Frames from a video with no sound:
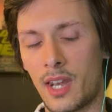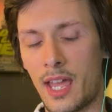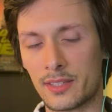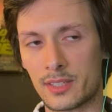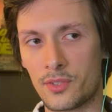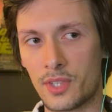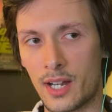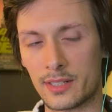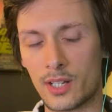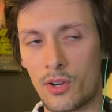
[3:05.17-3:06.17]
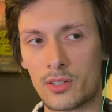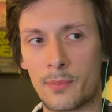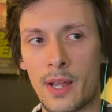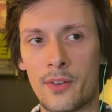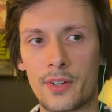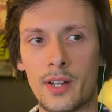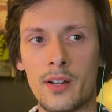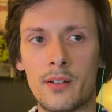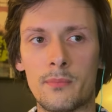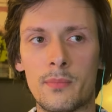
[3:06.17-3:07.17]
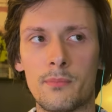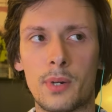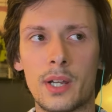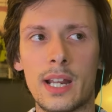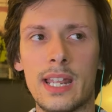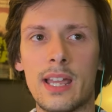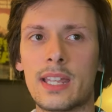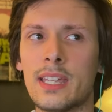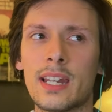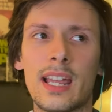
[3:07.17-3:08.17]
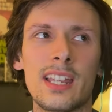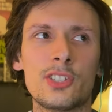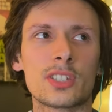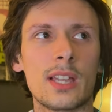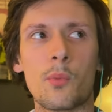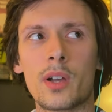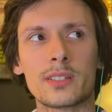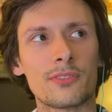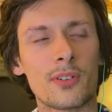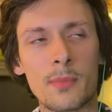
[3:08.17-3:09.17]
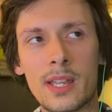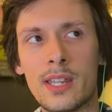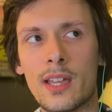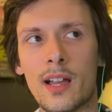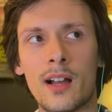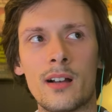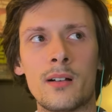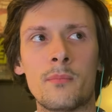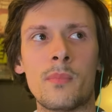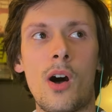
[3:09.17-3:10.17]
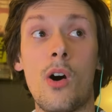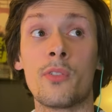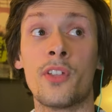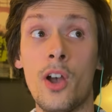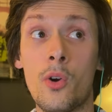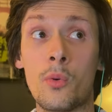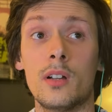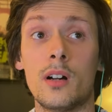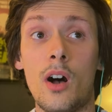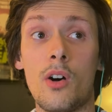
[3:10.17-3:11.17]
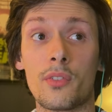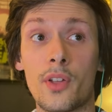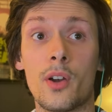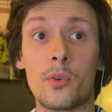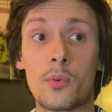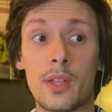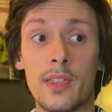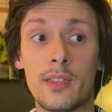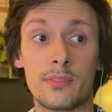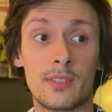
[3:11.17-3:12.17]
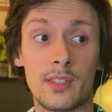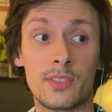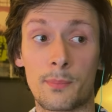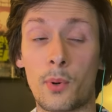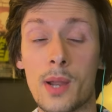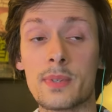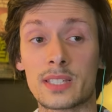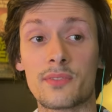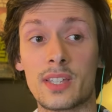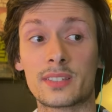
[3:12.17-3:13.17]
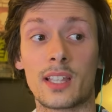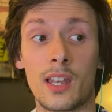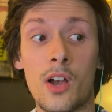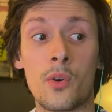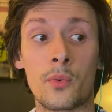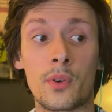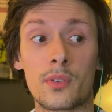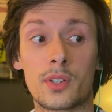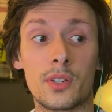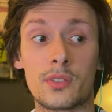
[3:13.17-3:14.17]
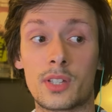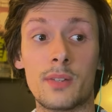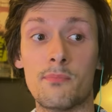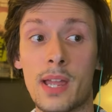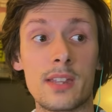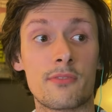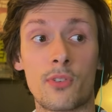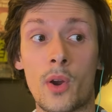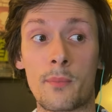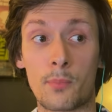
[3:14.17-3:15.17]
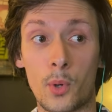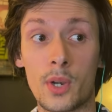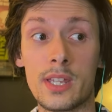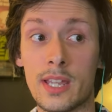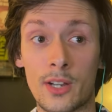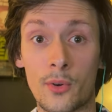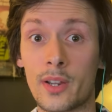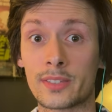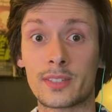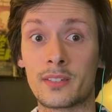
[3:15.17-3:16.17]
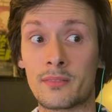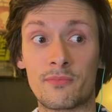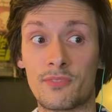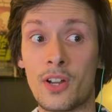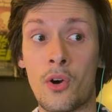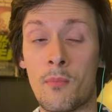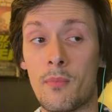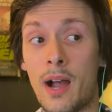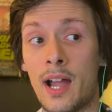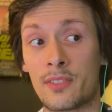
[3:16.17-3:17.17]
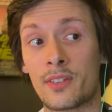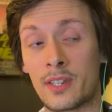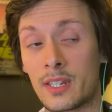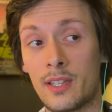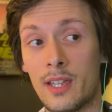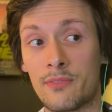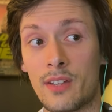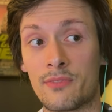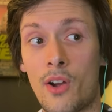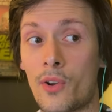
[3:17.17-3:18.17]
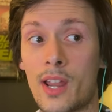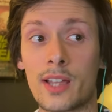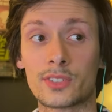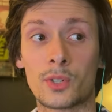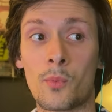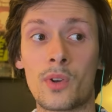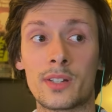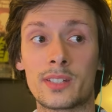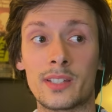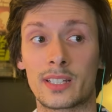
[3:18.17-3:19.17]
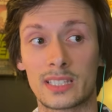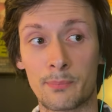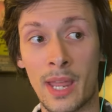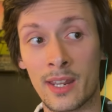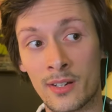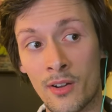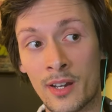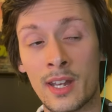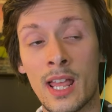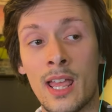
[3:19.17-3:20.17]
the last two that I talked about, but it wasn't for me. Although the premise of this alone could make for a pretty interesting film, I think, if Ari Aster wanted to expand on it